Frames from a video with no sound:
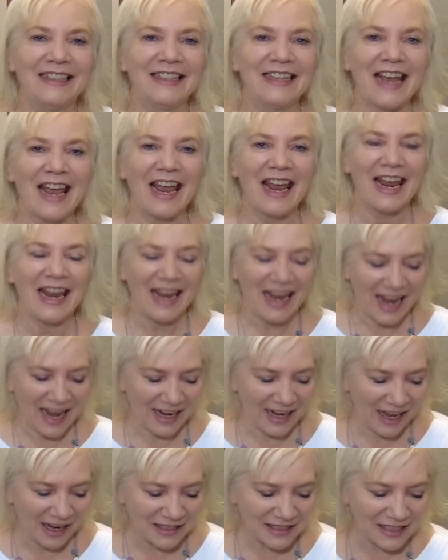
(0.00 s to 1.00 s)
Yay.
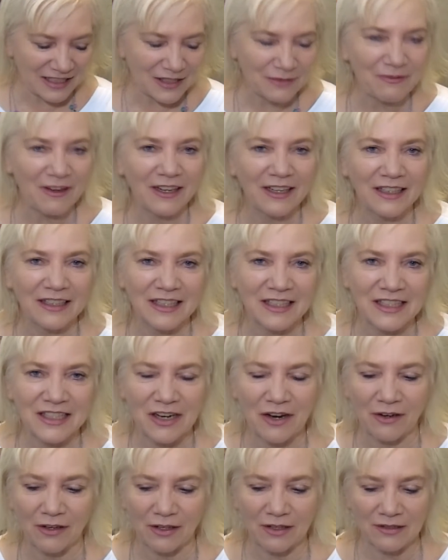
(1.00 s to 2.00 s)
And I just wanted to
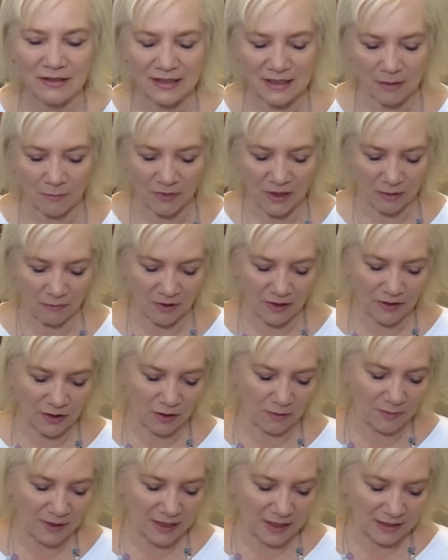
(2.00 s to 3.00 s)
share a little something with
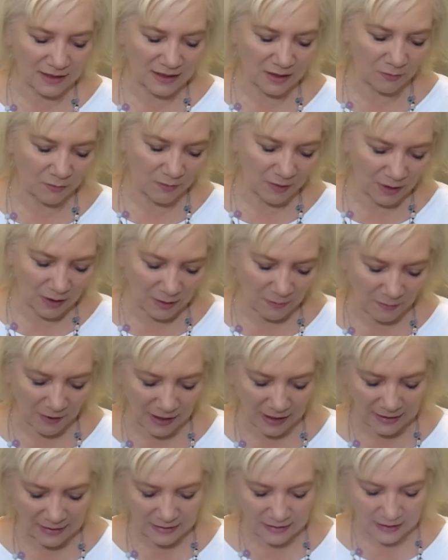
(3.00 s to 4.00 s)
you because there really
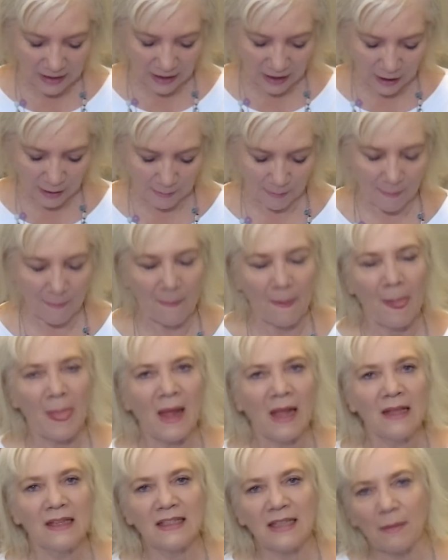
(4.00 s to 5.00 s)
was
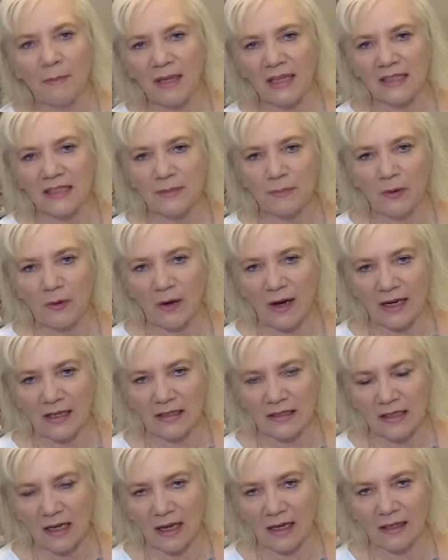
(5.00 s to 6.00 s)
some
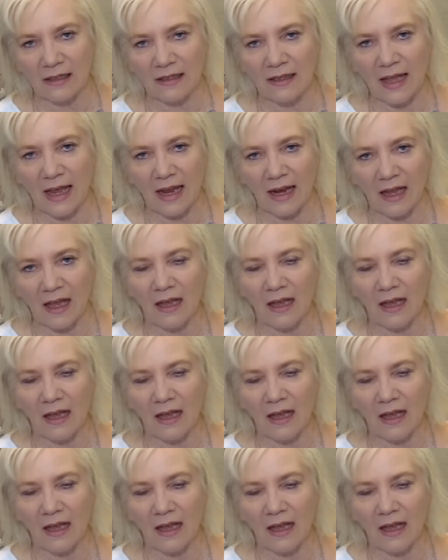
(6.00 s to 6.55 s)
inspiration that